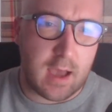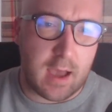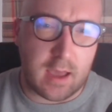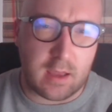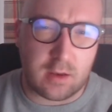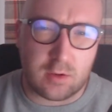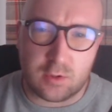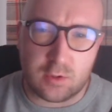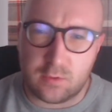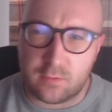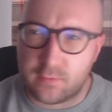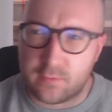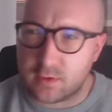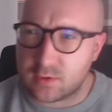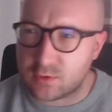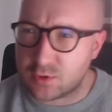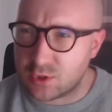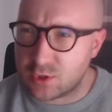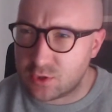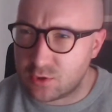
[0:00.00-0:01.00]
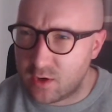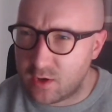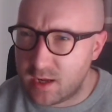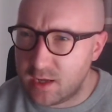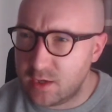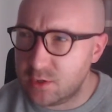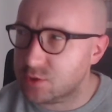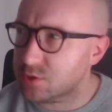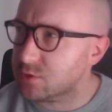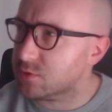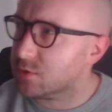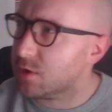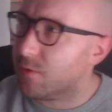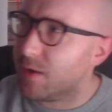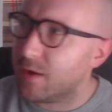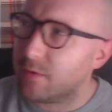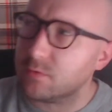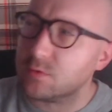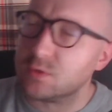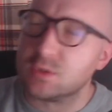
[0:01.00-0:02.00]
And you'd feel strange. You'd go
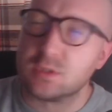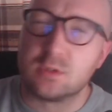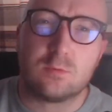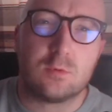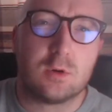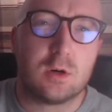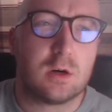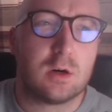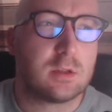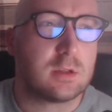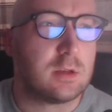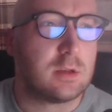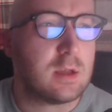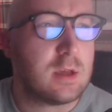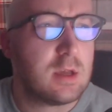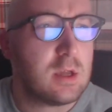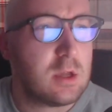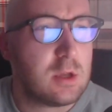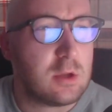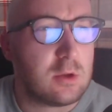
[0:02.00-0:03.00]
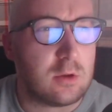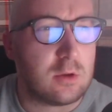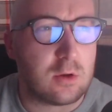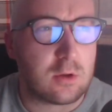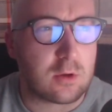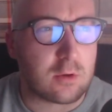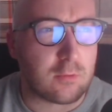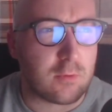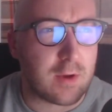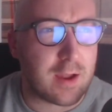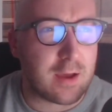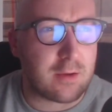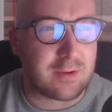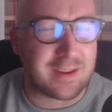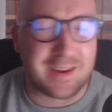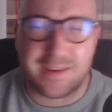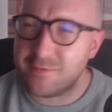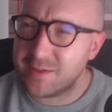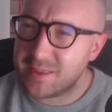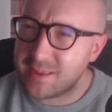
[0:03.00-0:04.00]
out into the world and you'd look around
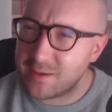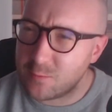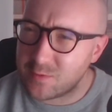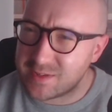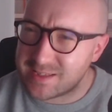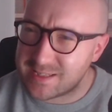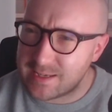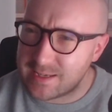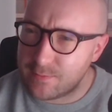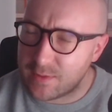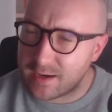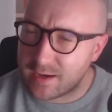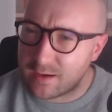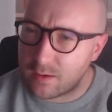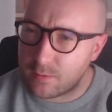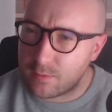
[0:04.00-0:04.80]
and everything would seem a little